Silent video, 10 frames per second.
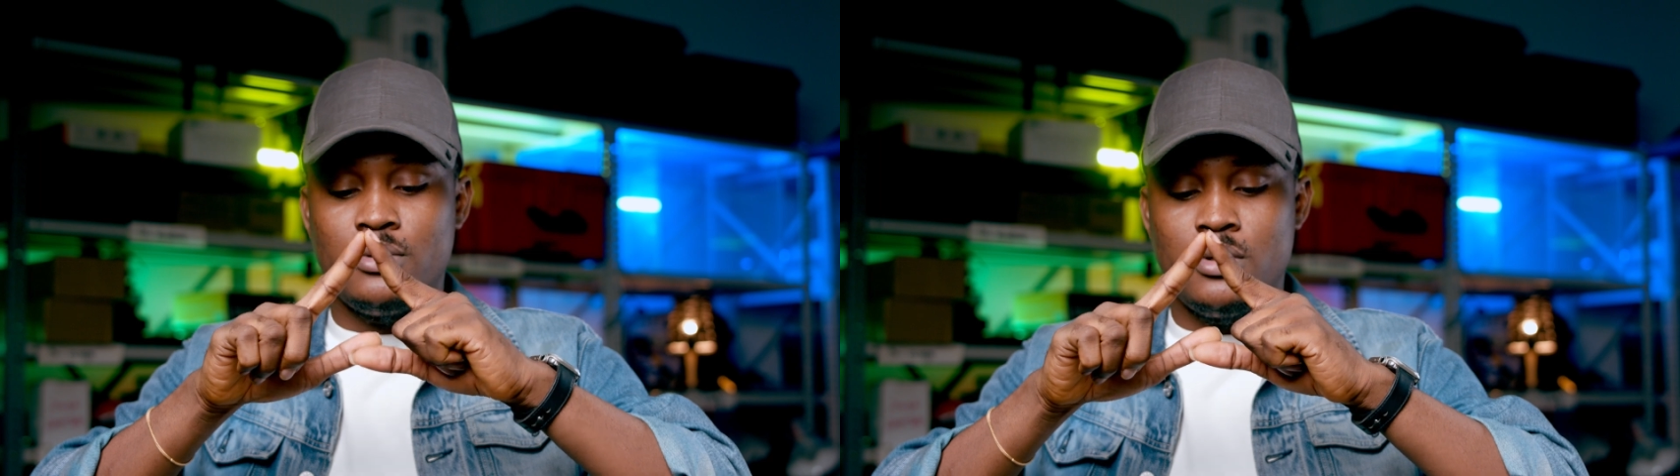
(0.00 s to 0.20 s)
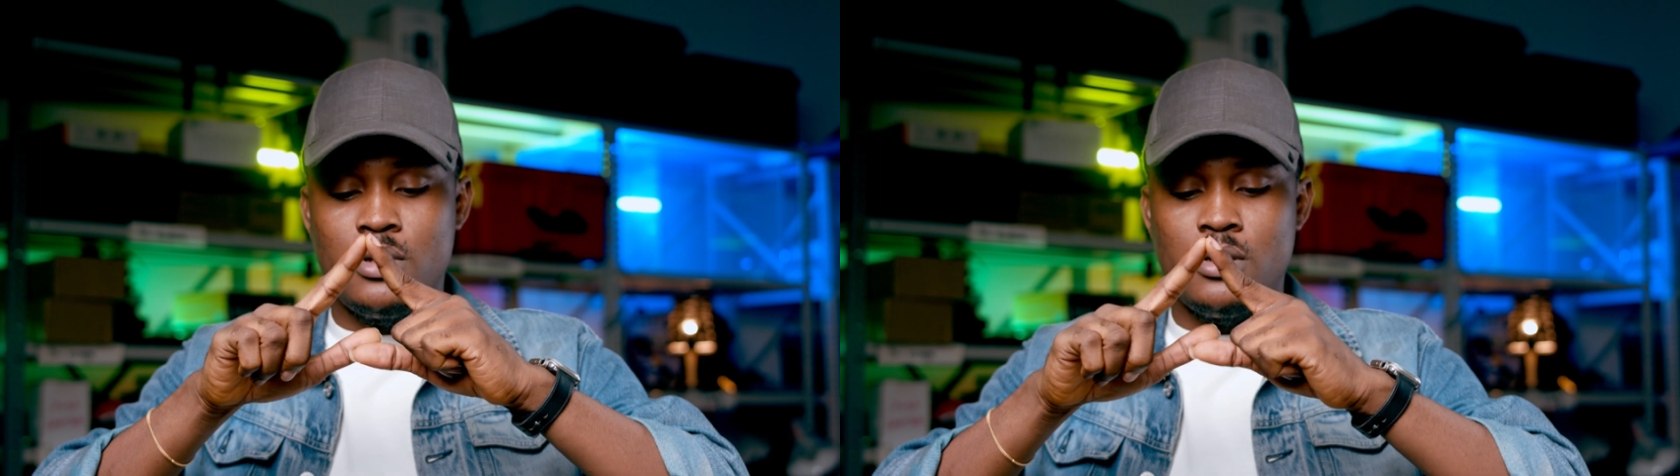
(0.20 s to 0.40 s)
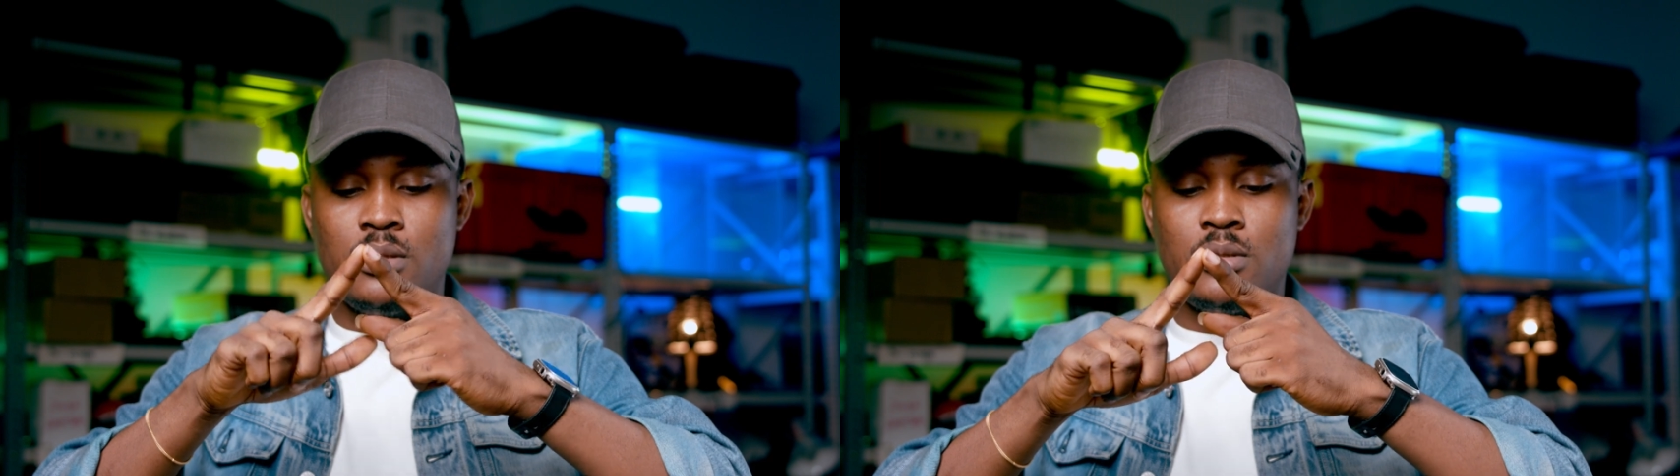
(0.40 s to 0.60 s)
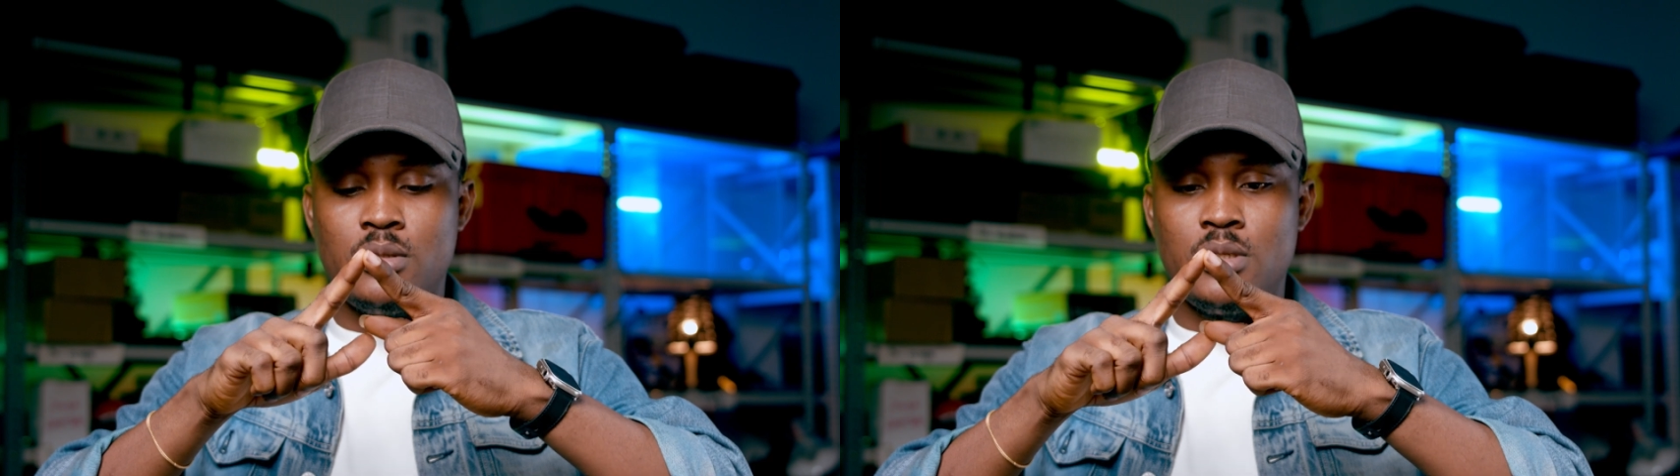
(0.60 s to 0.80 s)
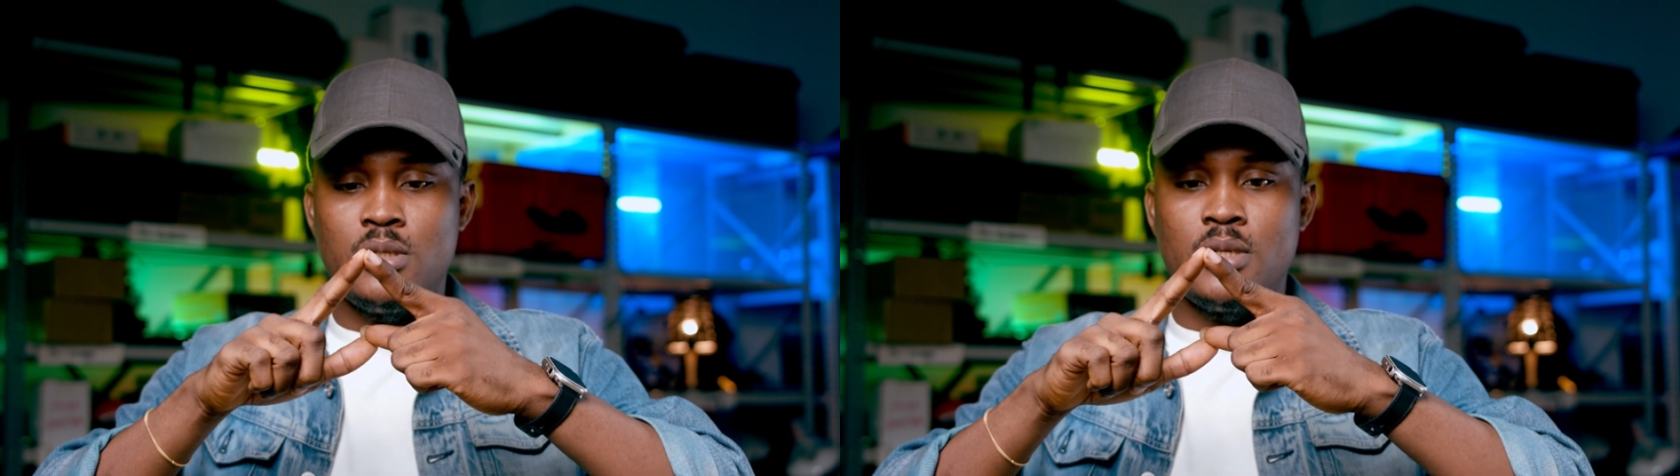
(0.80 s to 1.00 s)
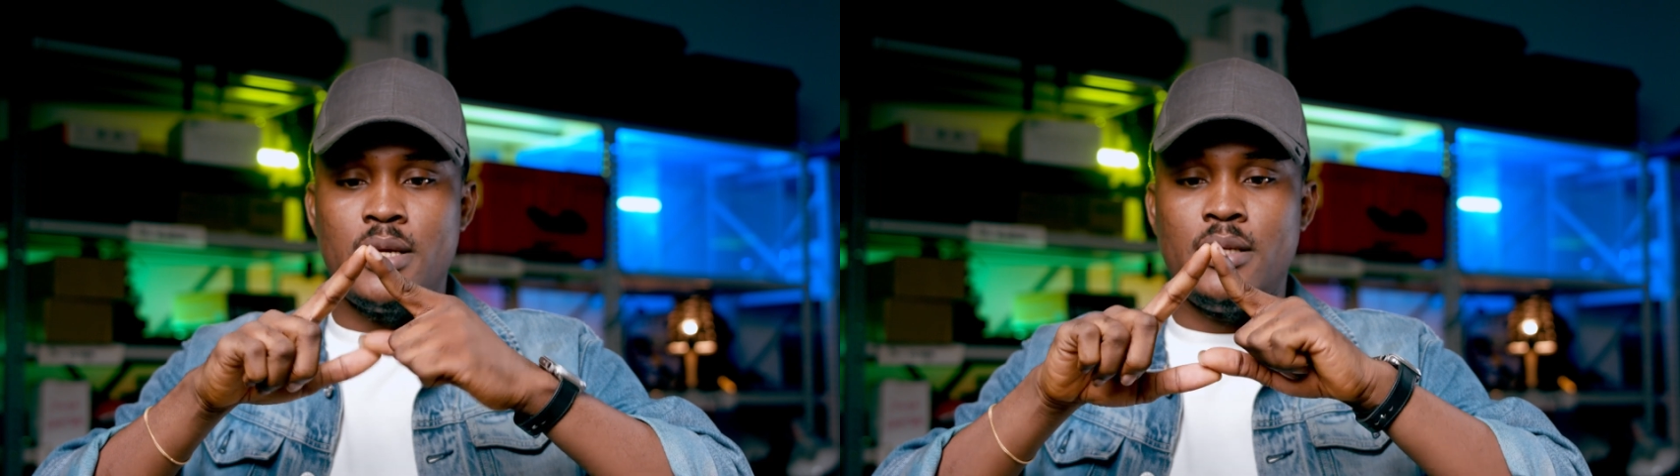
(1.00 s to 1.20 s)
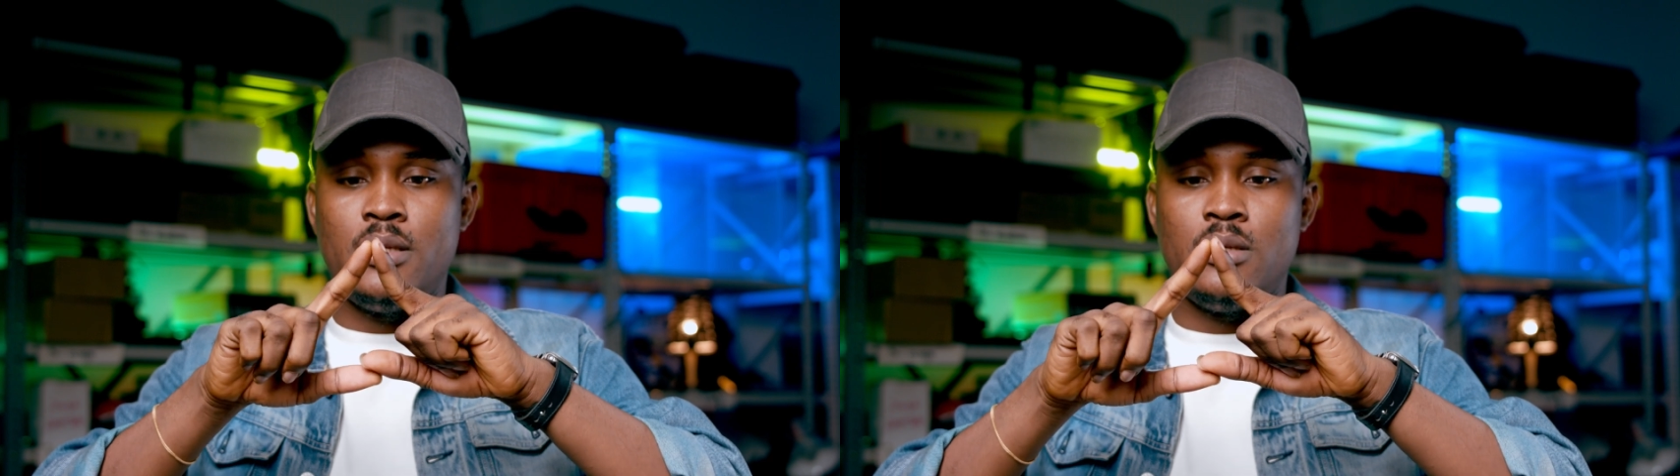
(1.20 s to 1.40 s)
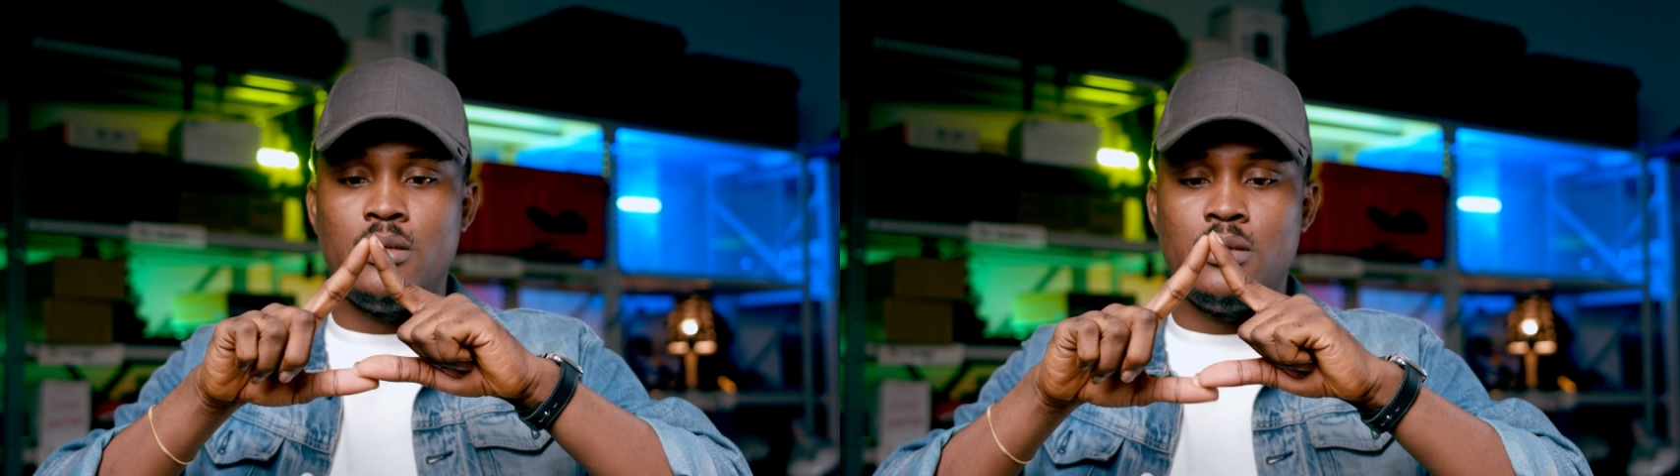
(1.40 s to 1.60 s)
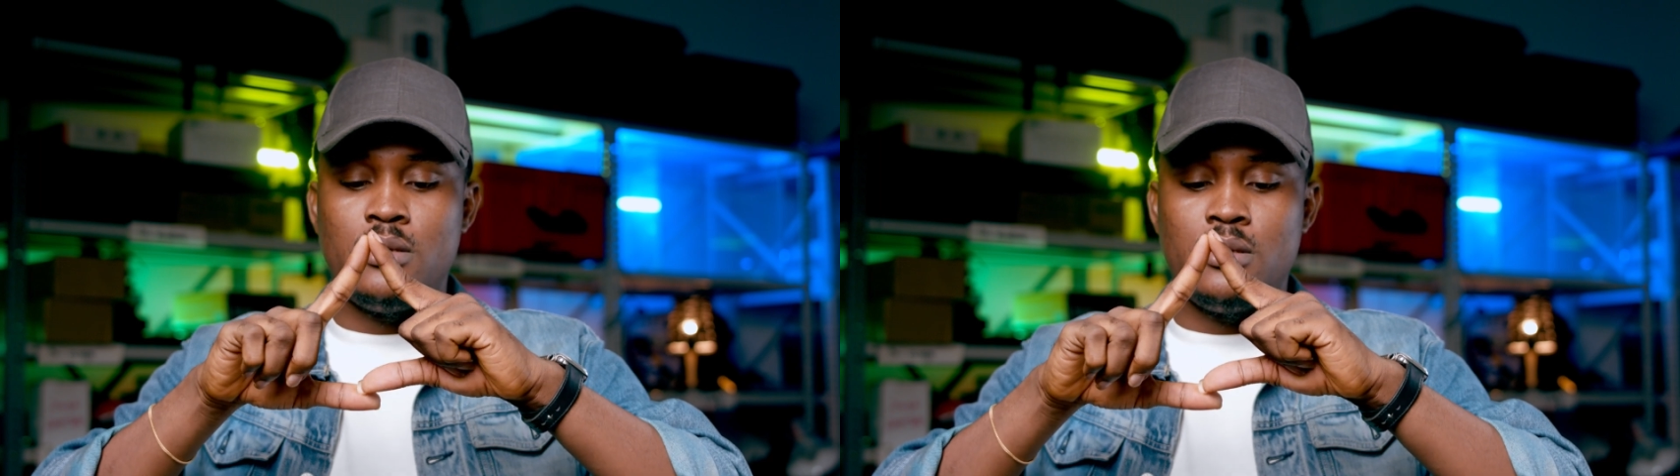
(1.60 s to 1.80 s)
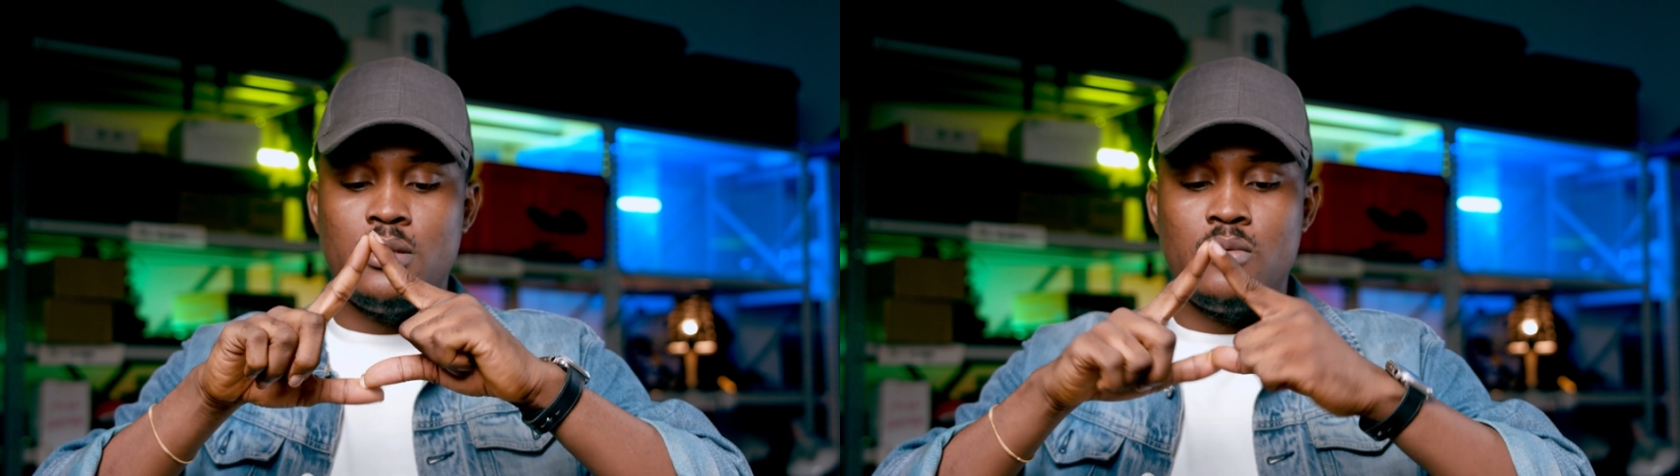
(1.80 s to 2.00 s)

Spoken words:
Okay? This sign, they